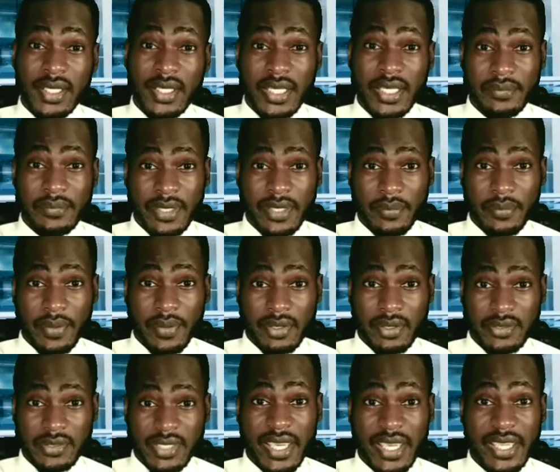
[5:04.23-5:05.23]
claimed
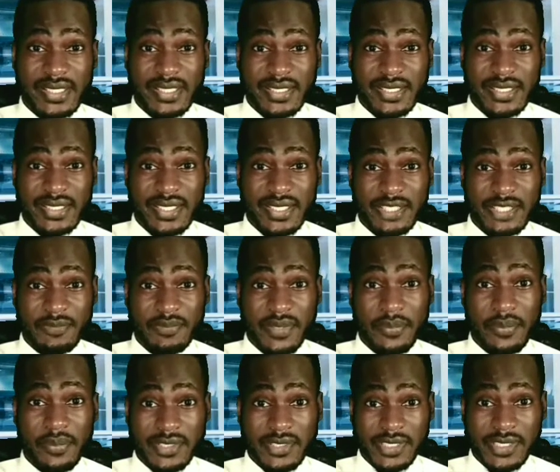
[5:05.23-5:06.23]
about 86
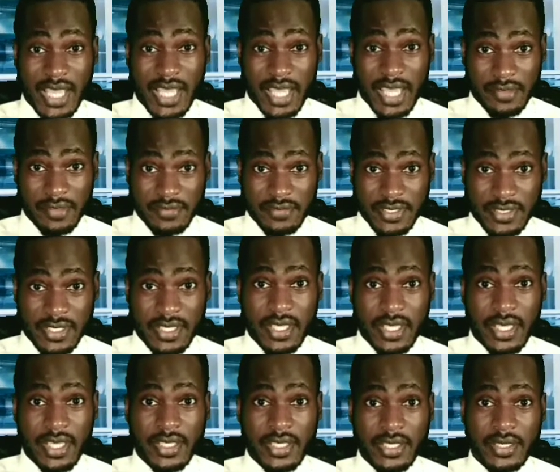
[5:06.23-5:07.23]
people's lives
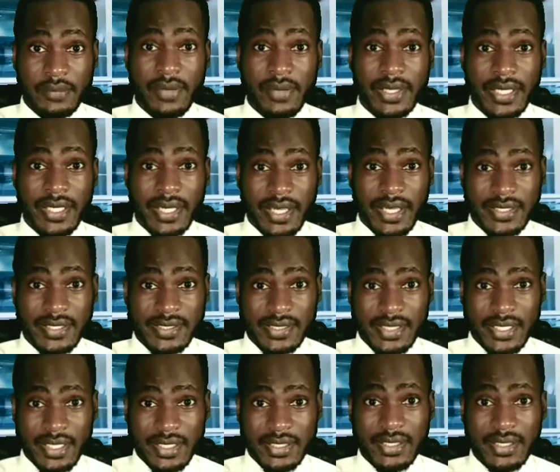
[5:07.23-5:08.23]
in
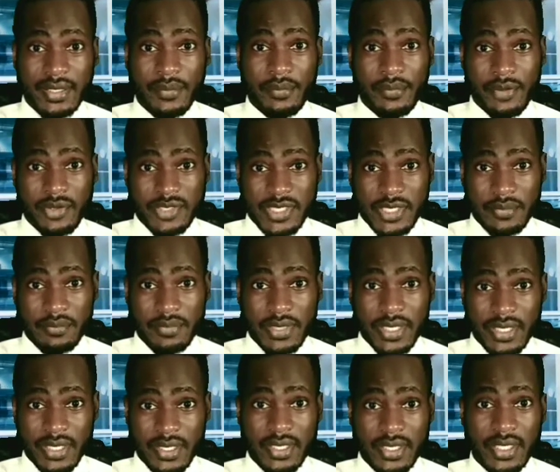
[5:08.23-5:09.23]
Madagascar,
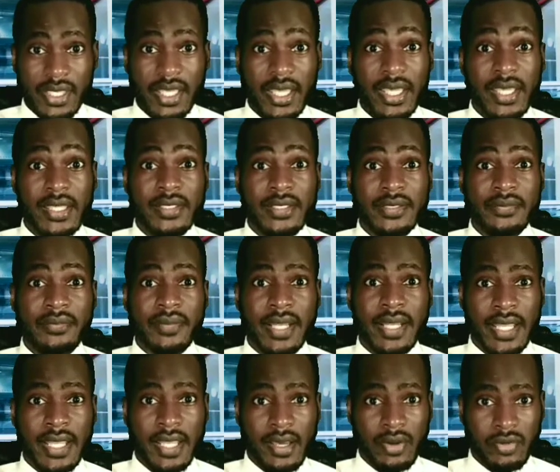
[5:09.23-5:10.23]
Mozambique, and
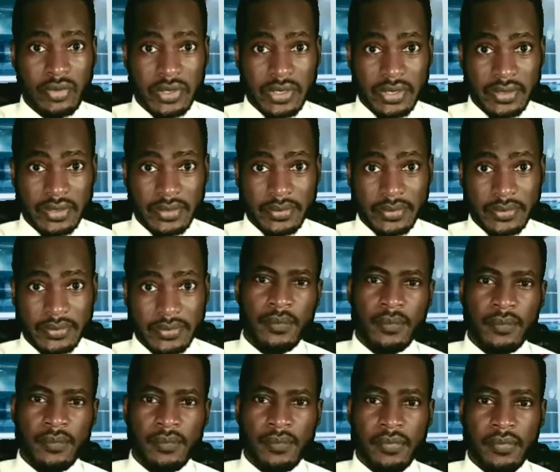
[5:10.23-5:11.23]
Malawi.
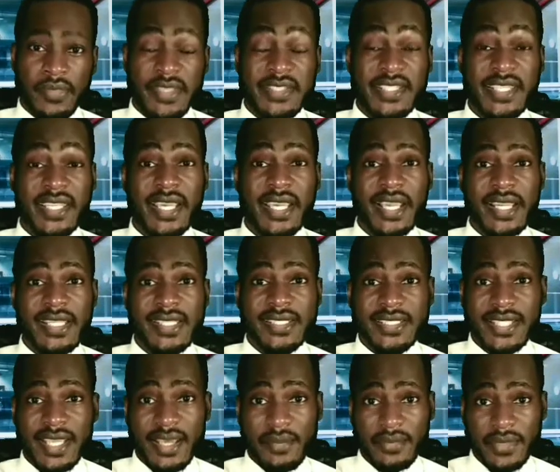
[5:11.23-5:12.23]
The Senegalese
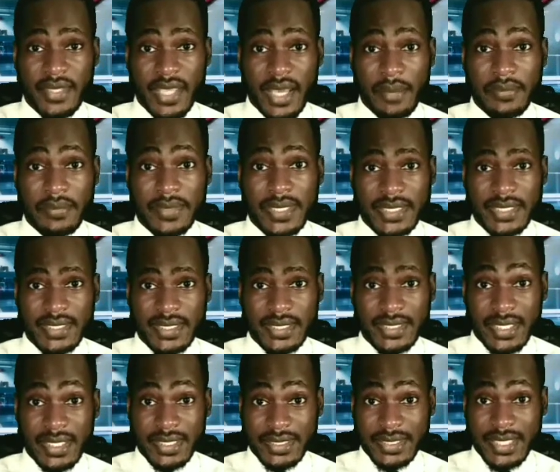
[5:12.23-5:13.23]
army
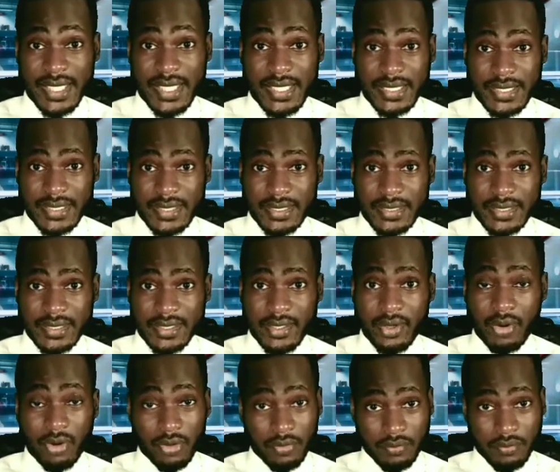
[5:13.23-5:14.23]
updated a tally
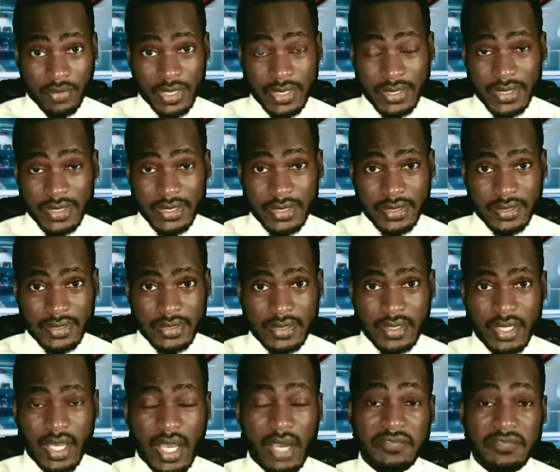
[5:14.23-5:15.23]
on Monday
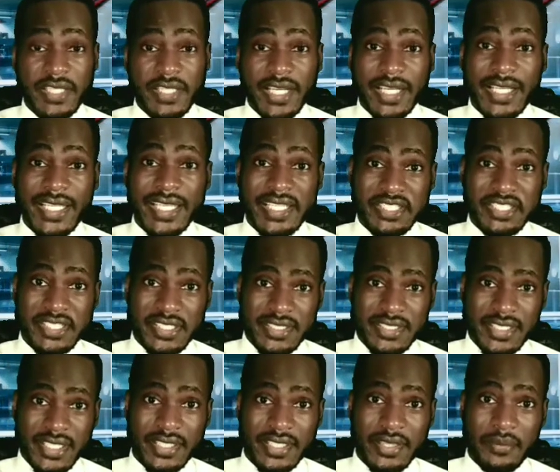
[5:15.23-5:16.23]
after clashes
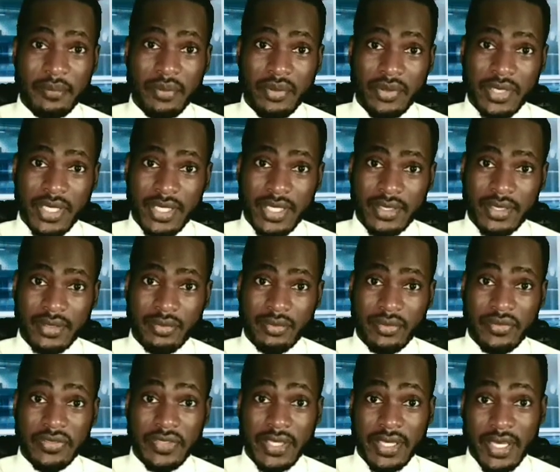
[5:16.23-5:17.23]
at the border
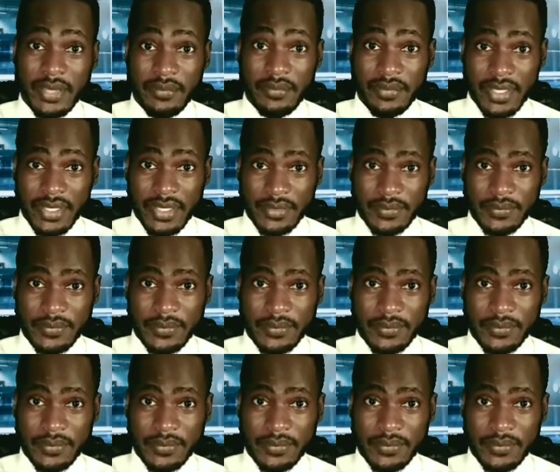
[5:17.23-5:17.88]
with the Gambia.